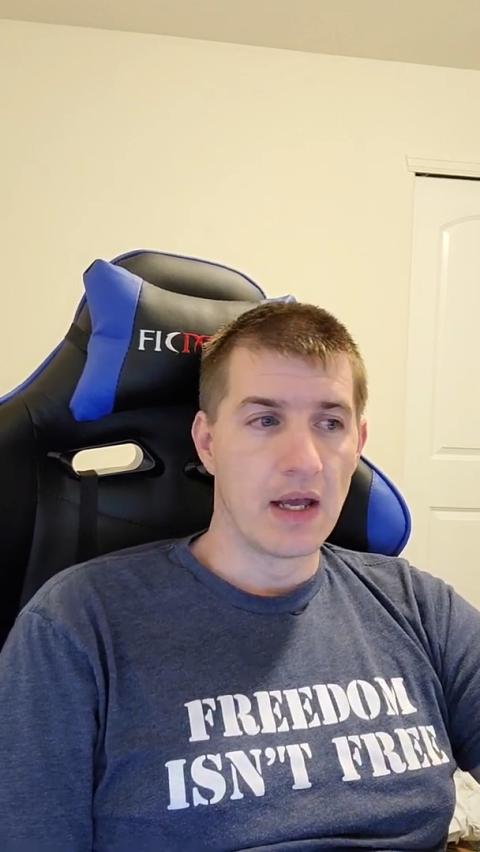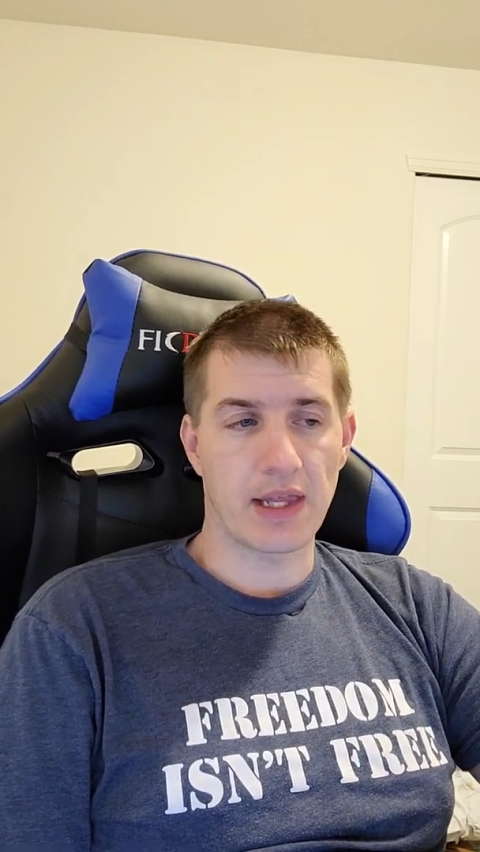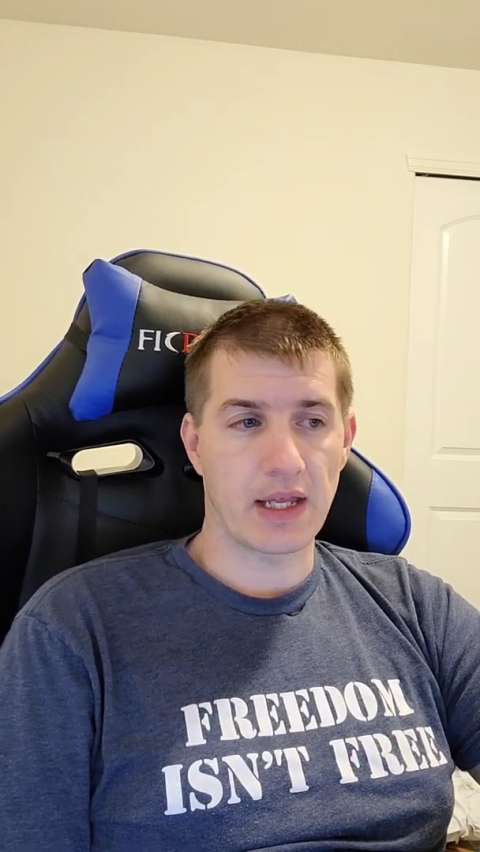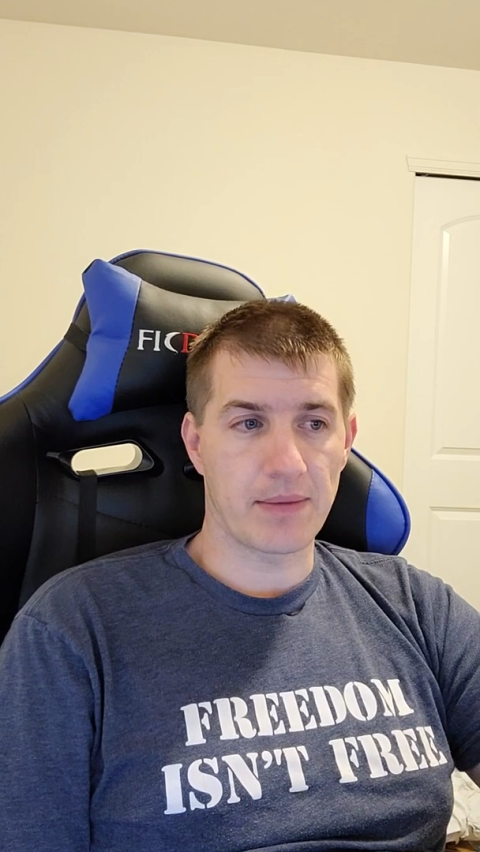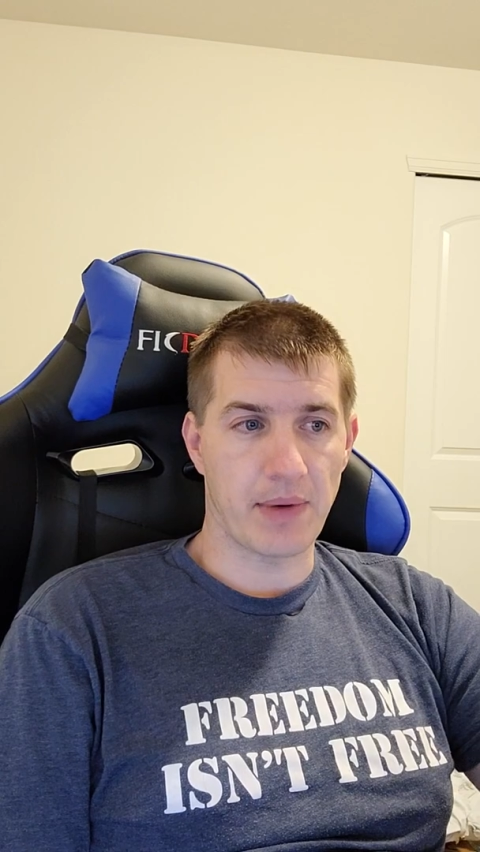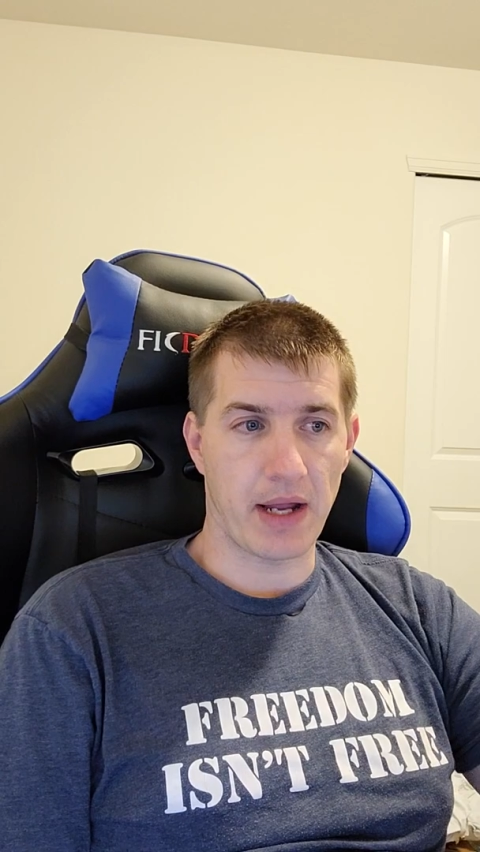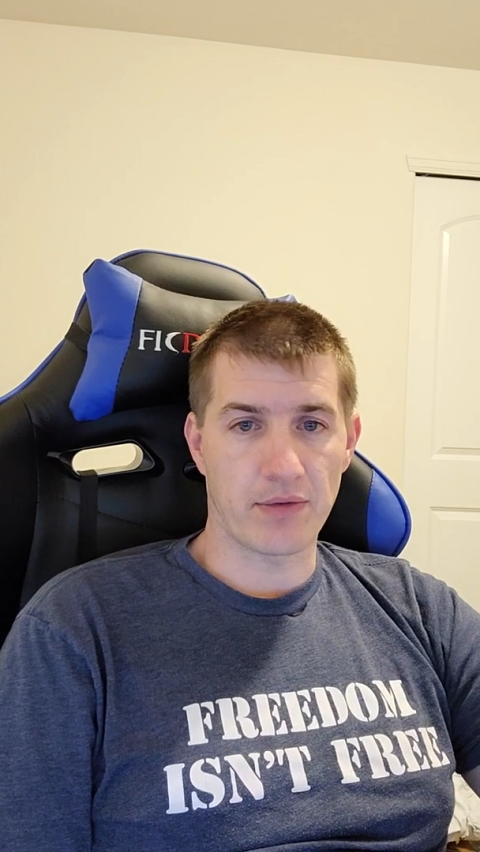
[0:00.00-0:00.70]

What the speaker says: I think by